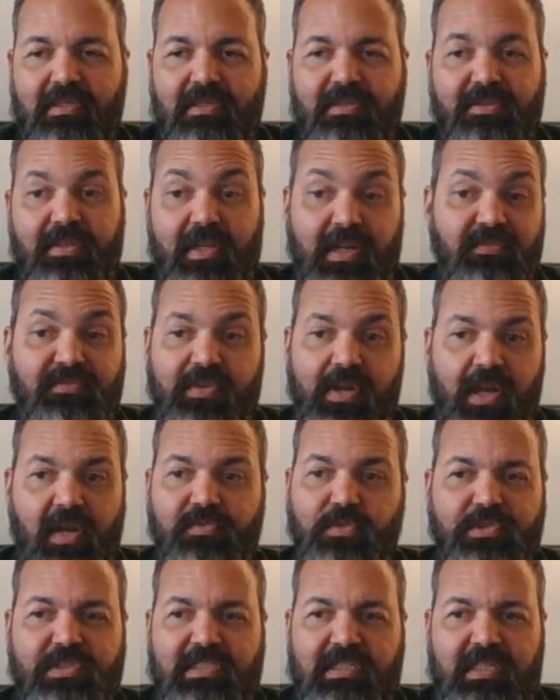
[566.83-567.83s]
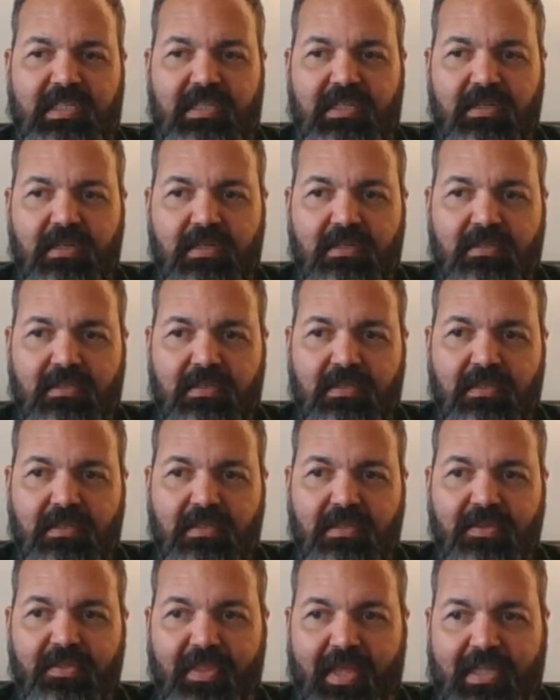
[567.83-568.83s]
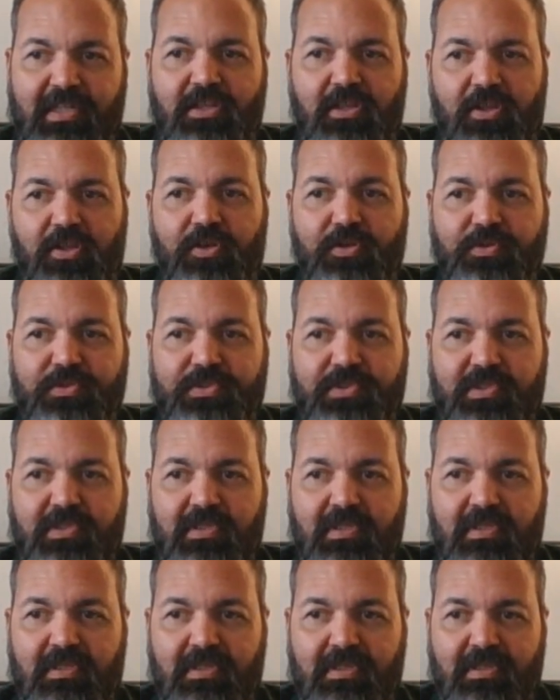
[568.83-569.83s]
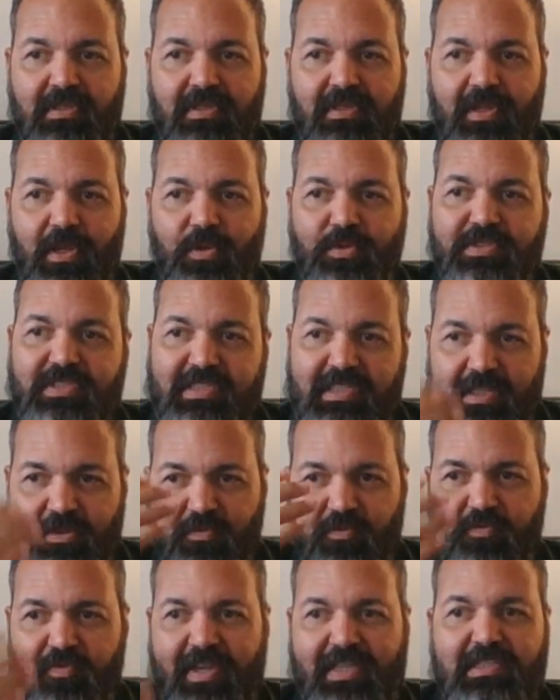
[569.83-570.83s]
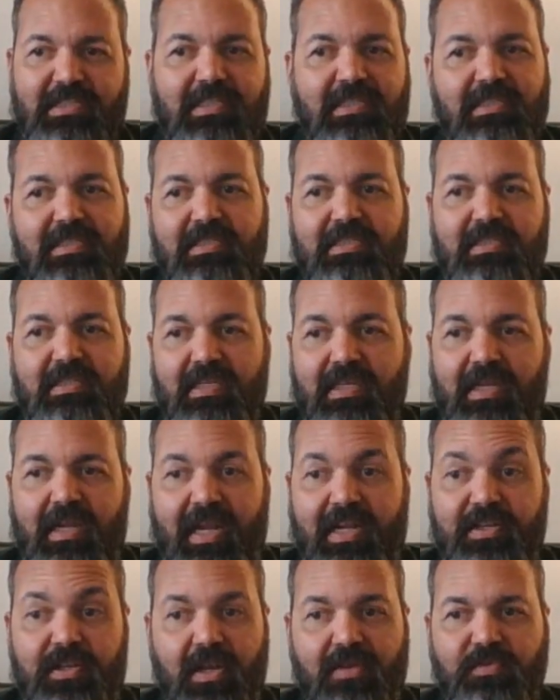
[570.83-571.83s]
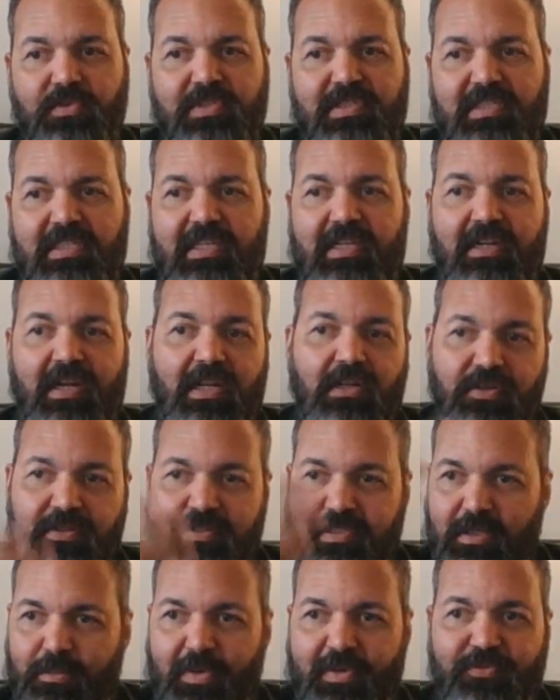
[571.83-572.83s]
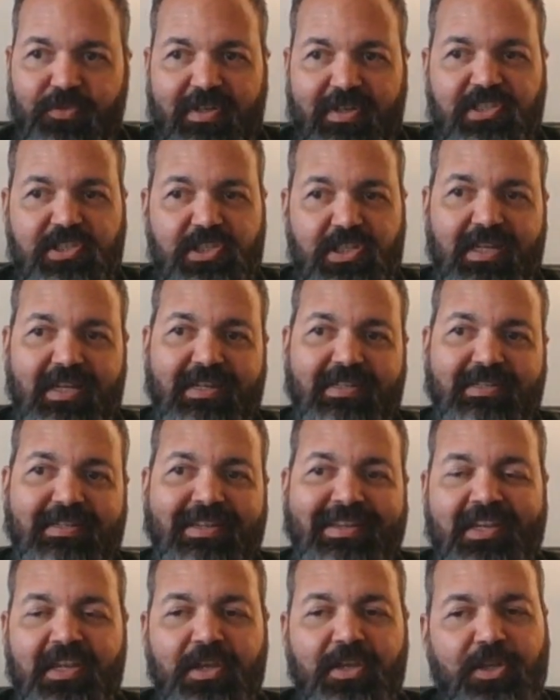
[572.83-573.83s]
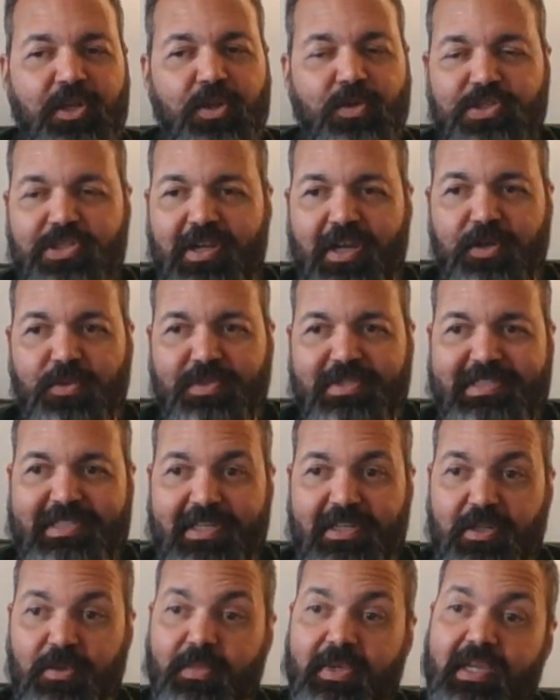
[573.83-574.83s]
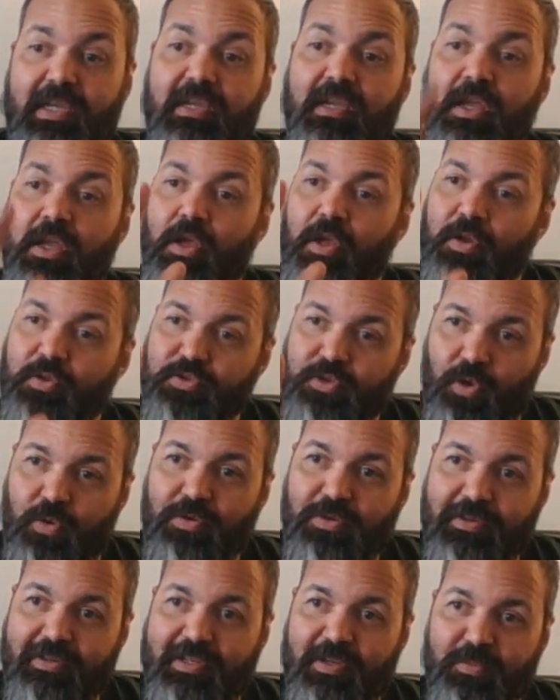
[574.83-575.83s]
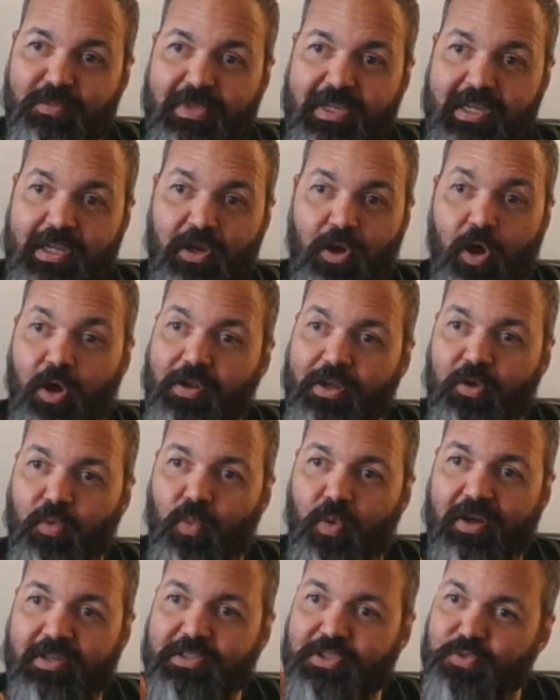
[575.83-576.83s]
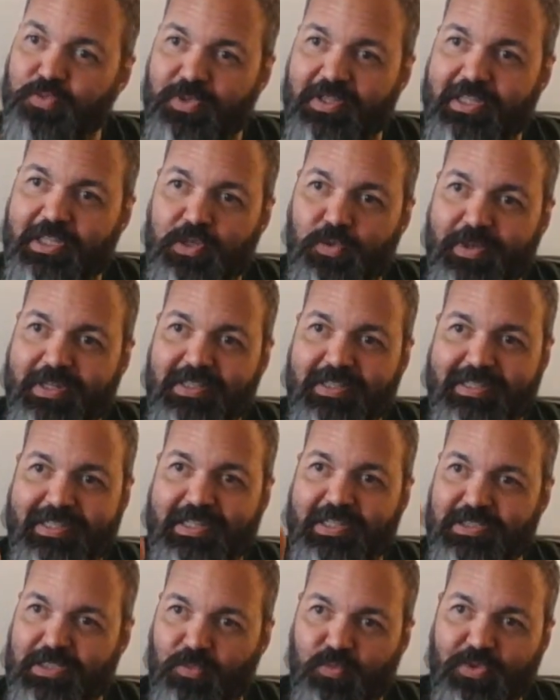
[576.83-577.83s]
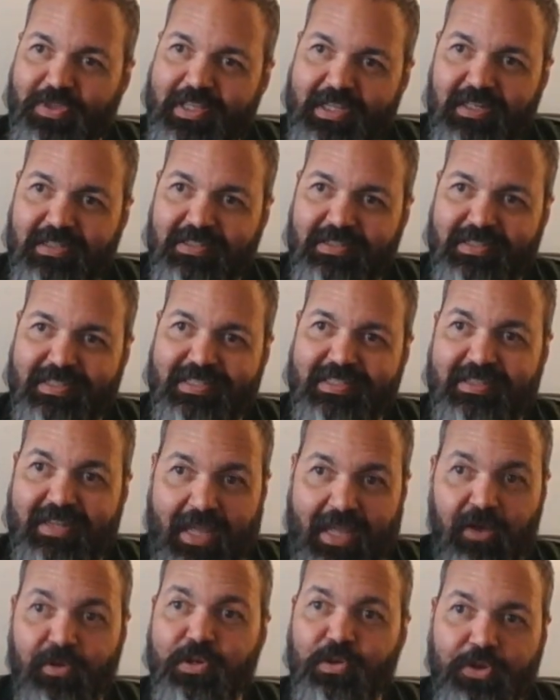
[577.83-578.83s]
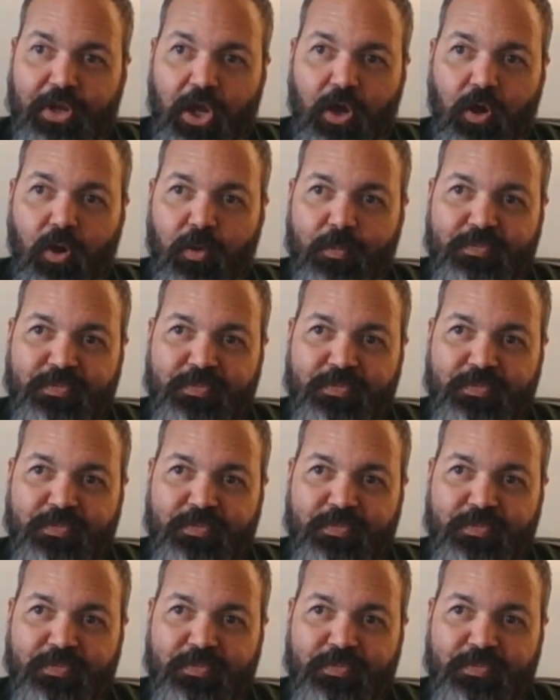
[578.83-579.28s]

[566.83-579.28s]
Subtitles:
that I've never seen that close. I was seeing faces that I'd never seen. I looked at my friend John. John was telling me, don't look at me all at once really quickly because I'm really ugly, and now you'll know.